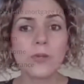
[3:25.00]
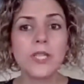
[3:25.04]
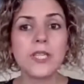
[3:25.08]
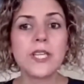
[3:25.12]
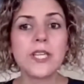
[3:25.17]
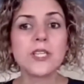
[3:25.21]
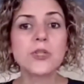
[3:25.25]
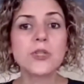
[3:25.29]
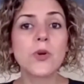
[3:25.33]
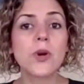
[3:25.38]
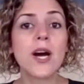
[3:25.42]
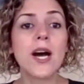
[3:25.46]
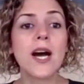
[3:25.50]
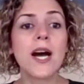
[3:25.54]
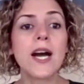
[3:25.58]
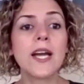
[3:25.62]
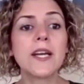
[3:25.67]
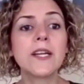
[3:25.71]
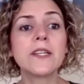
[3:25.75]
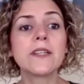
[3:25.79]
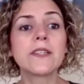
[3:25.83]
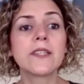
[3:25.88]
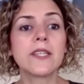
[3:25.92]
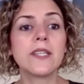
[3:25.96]
leading to a
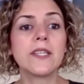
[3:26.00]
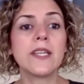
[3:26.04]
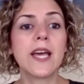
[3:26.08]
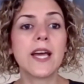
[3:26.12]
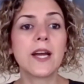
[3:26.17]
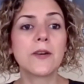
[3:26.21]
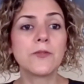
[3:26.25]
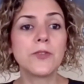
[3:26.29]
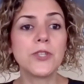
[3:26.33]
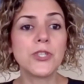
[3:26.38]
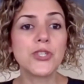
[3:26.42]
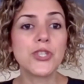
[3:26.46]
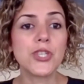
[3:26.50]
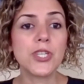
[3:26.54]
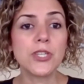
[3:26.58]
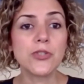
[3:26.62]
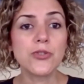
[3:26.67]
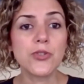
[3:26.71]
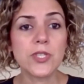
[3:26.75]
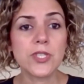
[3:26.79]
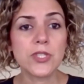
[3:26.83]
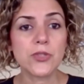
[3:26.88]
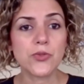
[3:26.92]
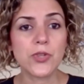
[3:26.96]
higher than average
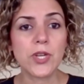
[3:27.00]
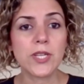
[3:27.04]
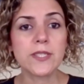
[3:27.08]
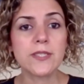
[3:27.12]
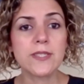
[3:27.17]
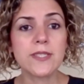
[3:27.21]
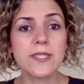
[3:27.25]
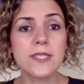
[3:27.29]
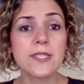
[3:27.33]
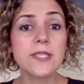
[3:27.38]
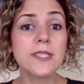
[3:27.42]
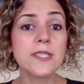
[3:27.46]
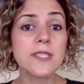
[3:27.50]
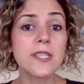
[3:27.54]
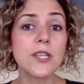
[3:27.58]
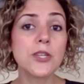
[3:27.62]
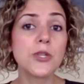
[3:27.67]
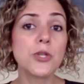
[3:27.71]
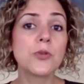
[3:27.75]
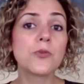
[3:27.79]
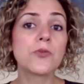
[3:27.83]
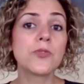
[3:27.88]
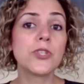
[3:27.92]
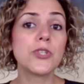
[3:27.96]
interest rate. Since then,
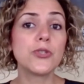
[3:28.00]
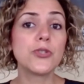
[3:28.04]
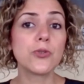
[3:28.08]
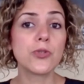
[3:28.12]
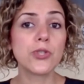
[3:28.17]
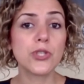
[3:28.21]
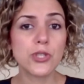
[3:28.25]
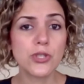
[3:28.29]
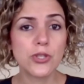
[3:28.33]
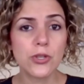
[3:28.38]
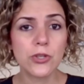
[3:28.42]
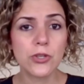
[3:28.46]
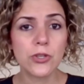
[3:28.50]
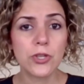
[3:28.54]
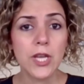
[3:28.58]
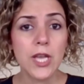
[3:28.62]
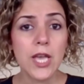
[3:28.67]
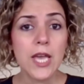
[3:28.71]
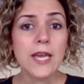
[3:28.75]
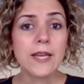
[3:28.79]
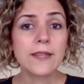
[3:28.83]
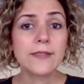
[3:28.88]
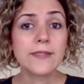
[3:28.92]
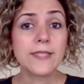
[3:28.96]
you've reduced your
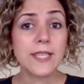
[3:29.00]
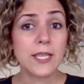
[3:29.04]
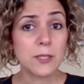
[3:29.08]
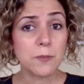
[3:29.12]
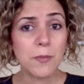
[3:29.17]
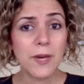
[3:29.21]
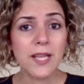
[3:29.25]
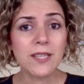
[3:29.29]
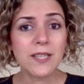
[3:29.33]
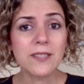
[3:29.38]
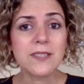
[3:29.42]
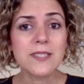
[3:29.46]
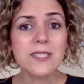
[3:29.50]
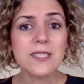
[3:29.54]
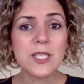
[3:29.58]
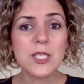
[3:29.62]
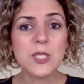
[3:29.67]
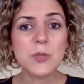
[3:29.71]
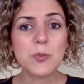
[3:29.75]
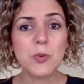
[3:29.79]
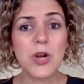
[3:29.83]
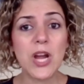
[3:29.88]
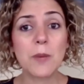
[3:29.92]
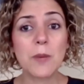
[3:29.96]
debt
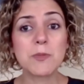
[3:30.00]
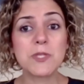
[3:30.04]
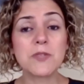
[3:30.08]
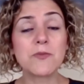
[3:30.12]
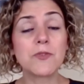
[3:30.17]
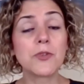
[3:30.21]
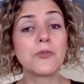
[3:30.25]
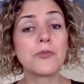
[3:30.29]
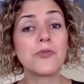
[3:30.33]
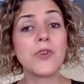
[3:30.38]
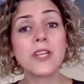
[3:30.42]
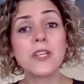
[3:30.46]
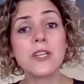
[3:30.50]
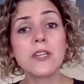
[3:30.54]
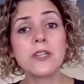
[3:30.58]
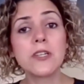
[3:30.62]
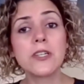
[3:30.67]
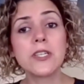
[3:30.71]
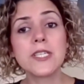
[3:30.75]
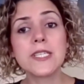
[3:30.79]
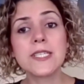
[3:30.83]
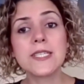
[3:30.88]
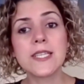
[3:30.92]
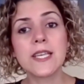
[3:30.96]
balances, perhaps even
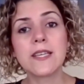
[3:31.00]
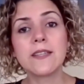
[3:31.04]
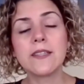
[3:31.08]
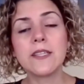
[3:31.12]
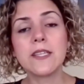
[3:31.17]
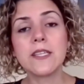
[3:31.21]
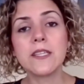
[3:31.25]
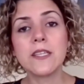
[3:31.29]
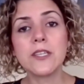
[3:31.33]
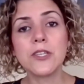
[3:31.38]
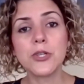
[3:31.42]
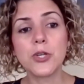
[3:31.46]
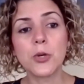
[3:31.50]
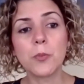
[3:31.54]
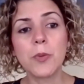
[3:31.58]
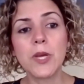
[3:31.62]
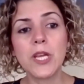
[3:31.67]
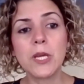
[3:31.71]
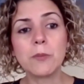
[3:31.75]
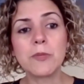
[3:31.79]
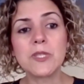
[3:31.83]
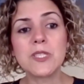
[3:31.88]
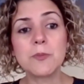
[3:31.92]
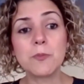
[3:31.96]
regularly sending in your
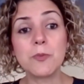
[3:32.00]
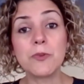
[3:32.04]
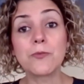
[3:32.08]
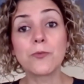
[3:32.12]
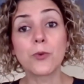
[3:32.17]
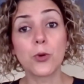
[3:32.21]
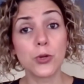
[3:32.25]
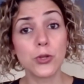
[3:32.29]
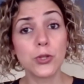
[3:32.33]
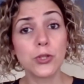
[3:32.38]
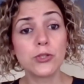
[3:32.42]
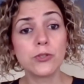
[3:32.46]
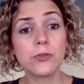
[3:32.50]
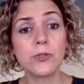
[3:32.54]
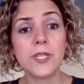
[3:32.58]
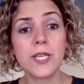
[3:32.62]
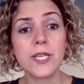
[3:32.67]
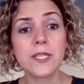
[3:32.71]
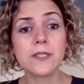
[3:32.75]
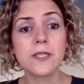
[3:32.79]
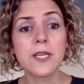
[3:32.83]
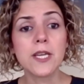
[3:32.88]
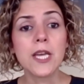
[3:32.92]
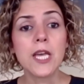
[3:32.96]
payments before the due
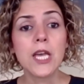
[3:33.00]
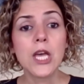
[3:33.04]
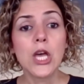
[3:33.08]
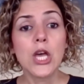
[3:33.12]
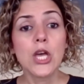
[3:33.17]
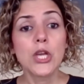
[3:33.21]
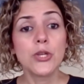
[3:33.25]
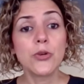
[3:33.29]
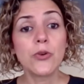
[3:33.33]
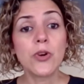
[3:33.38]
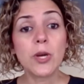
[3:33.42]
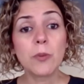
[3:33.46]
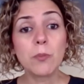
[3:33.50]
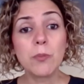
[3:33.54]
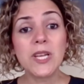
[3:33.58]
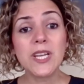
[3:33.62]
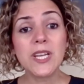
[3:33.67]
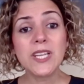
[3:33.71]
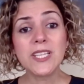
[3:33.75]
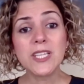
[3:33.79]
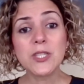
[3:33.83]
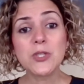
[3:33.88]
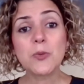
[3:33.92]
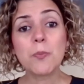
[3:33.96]
date. Your
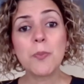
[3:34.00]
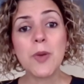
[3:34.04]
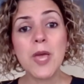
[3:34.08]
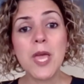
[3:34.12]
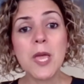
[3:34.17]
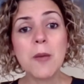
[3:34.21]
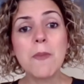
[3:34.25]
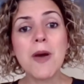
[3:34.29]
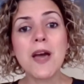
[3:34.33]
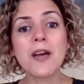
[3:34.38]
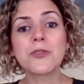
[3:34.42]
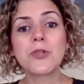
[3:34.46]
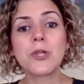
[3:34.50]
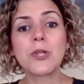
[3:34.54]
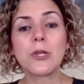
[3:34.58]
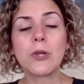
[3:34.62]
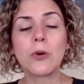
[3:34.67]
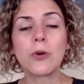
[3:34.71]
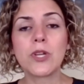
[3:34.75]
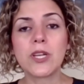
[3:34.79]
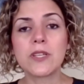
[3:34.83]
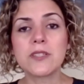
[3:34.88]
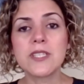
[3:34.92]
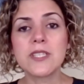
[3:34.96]
ability to pay back the
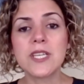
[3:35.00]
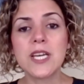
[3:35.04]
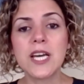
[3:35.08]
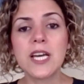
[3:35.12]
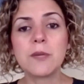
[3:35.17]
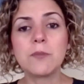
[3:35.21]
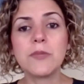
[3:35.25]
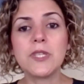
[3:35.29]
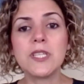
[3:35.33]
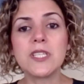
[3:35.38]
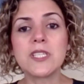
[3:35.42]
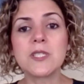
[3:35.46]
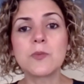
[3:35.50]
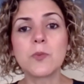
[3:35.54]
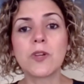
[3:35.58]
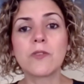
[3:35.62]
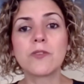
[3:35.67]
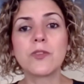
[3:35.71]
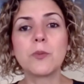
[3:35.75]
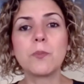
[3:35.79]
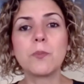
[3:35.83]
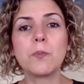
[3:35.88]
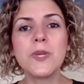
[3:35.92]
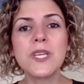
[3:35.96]
loan on time is one
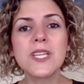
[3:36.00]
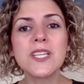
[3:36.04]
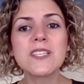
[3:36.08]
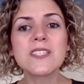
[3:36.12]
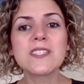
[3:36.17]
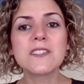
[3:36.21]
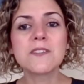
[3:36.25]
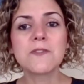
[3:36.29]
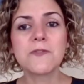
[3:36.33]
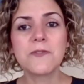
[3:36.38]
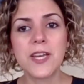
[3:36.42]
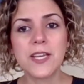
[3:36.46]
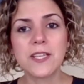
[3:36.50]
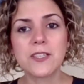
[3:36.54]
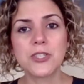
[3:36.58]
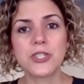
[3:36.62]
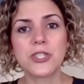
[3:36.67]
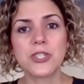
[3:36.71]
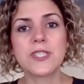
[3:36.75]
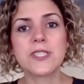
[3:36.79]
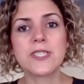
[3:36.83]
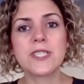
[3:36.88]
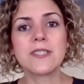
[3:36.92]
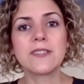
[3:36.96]
of the biggest
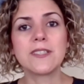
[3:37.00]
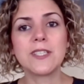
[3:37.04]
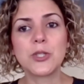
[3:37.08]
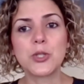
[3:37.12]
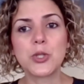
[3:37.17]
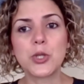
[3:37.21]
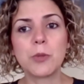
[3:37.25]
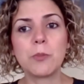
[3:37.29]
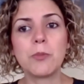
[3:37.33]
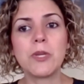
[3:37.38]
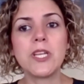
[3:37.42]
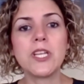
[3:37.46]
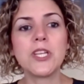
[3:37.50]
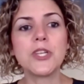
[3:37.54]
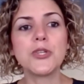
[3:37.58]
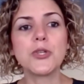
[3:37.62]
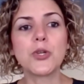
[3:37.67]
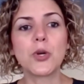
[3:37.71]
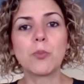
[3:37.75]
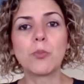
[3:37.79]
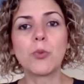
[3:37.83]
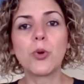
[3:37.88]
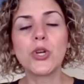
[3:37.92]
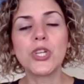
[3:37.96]
factors in determining
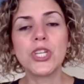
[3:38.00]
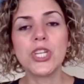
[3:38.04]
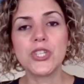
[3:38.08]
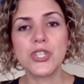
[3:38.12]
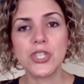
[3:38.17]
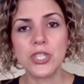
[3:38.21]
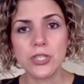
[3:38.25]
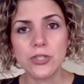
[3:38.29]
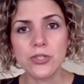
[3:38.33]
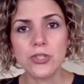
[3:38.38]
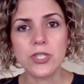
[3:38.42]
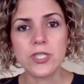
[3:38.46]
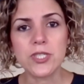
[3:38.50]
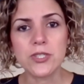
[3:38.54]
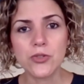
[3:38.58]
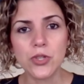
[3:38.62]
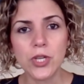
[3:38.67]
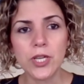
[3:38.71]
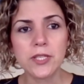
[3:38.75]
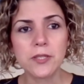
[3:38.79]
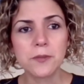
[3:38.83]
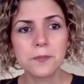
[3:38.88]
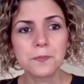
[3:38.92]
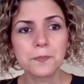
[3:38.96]
your mortgage interest
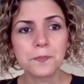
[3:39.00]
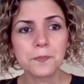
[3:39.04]
rate.